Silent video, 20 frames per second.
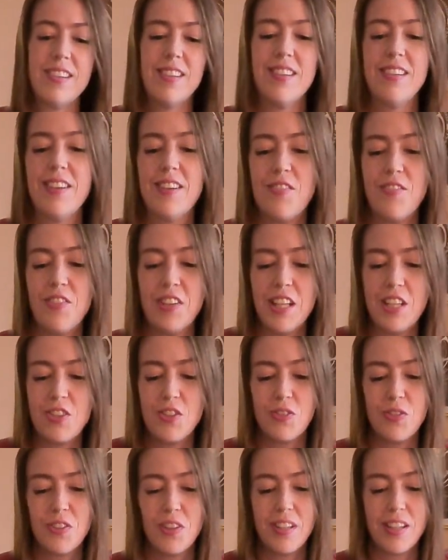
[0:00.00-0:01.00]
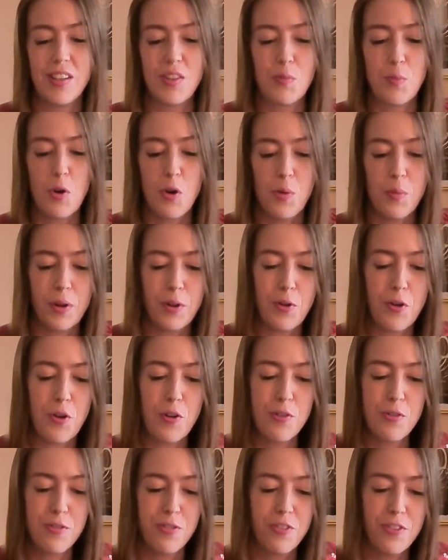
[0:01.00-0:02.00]
I really don't want this popping off
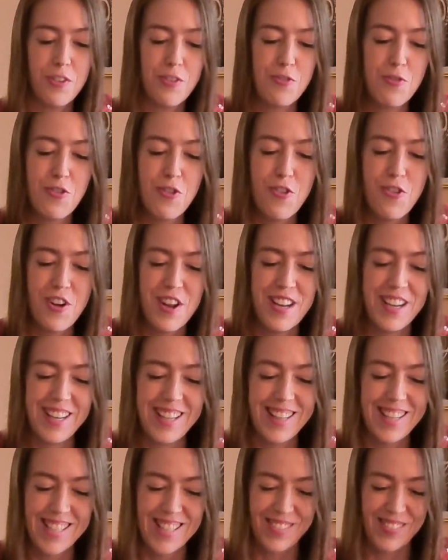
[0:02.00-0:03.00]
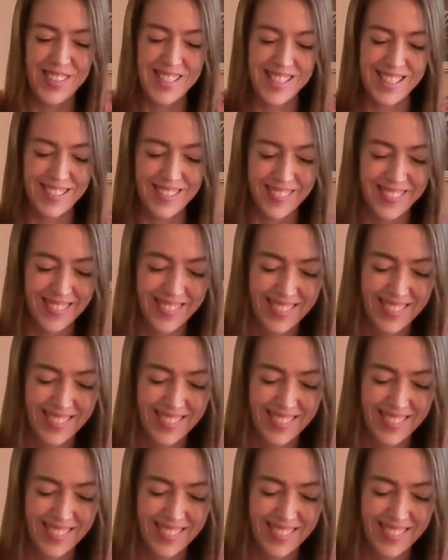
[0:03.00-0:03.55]
and ruining this video.